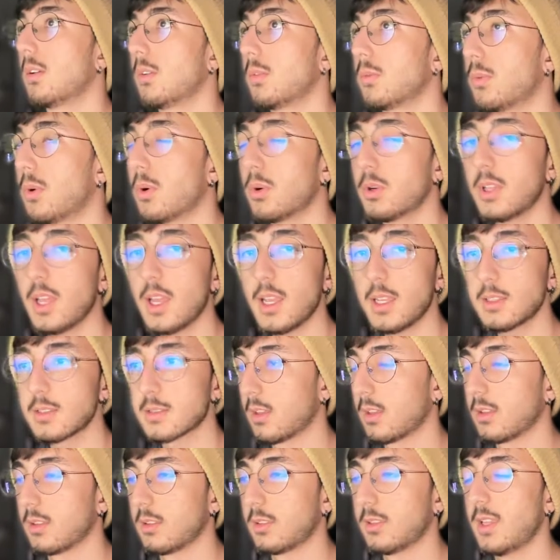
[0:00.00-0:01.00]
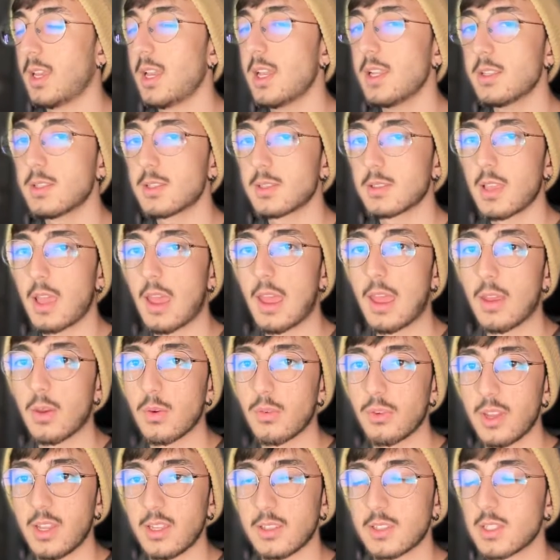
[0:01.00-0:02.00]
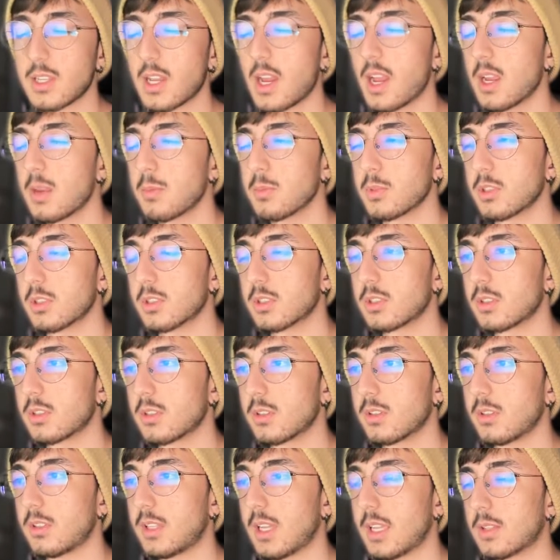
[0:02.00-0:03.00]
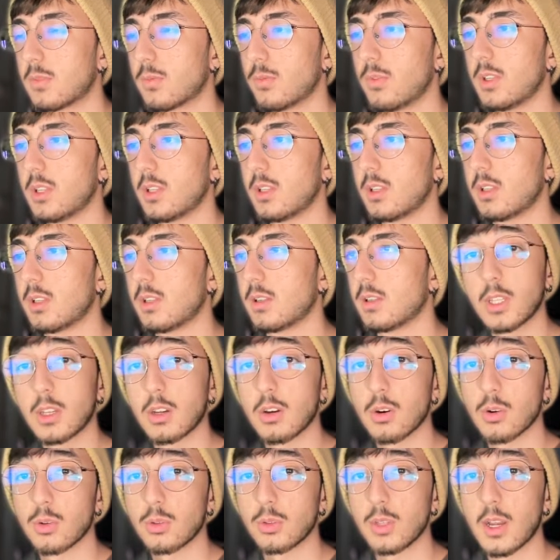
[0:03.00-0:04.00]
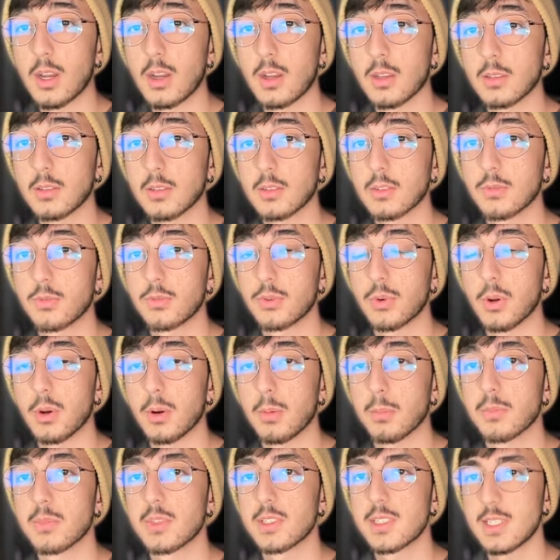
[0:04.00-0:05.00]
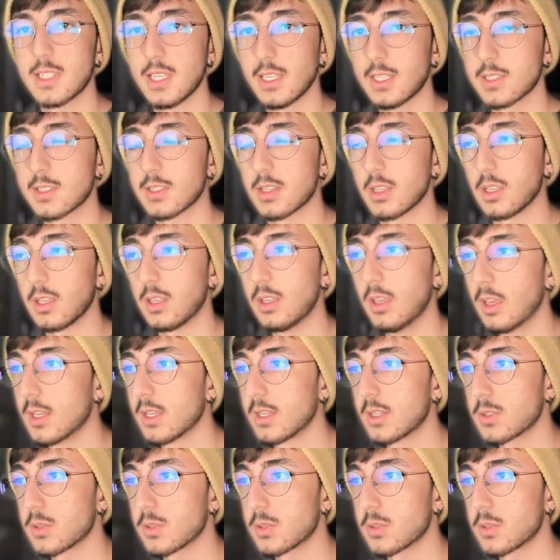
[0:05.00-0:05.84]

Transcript: For that, let's have a timer that will go down from 60,